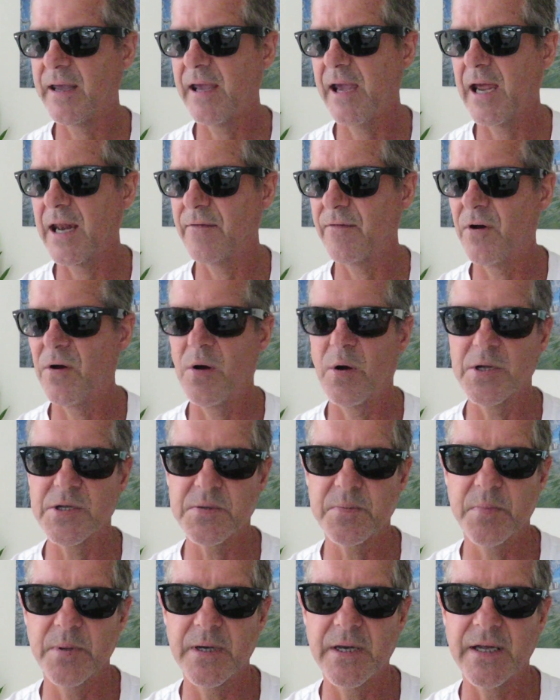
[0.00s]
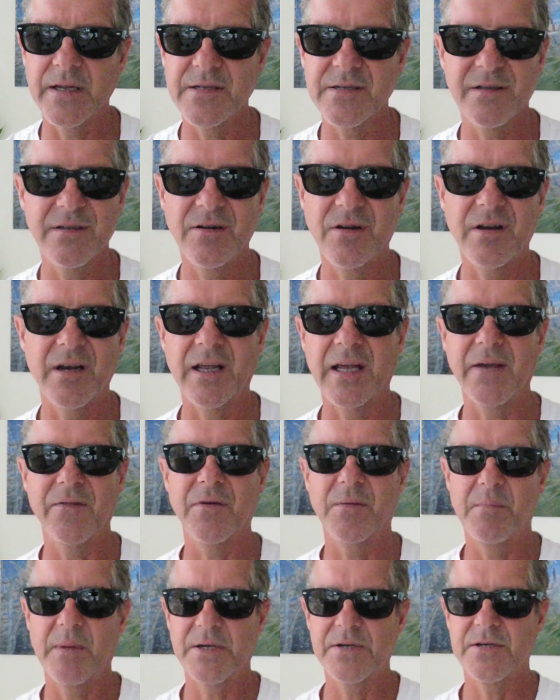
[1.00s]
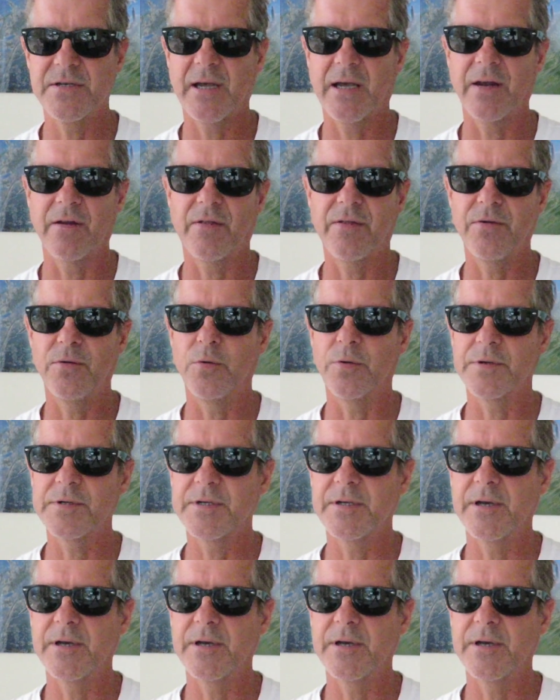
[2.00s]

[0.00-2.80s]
can of Heinz beans, and they're not going to give it much second thought.